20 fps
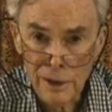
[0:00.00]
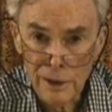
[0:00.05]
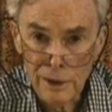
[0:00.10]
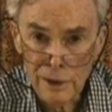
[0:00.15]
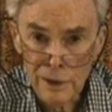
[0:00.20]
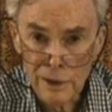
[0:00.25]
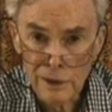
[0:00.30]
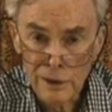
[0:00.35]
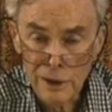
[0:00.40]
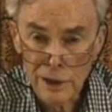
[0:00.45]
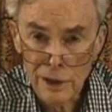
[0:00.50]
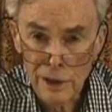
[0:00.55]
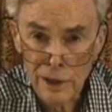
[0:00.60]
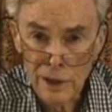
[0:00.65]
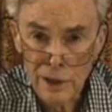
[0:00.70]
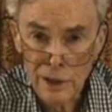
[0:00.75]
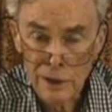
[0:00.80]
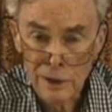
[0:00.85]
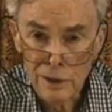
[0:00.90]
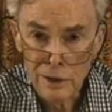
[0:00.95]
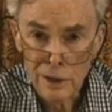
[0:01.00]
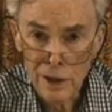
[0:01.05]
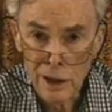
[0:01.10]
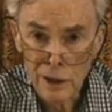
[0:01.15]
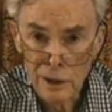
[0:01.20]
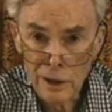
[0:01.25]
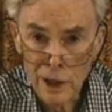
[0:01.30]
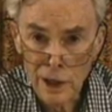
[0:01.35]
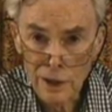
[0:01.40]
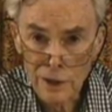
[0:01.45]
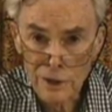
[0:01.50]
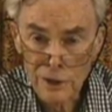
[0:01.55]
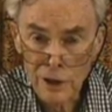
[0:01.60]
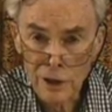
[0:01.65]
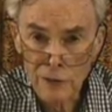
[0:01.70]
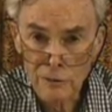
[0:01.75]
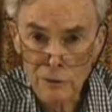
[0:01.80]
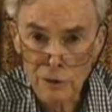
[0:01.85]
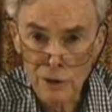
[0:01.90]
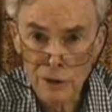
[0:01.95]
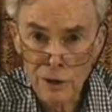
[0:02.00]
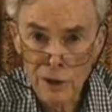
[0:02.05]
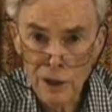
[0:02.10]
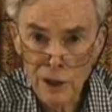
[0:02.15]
that they had got done with